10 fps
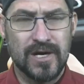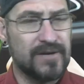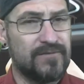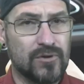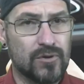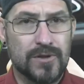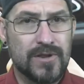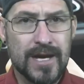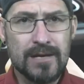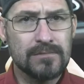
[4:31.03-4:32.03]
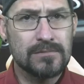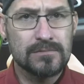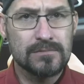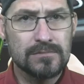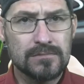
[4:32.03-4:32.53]
And if you're not there,
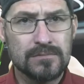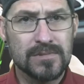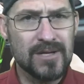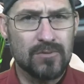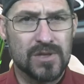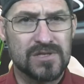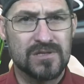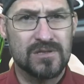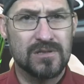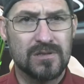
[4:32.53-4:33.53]
then what?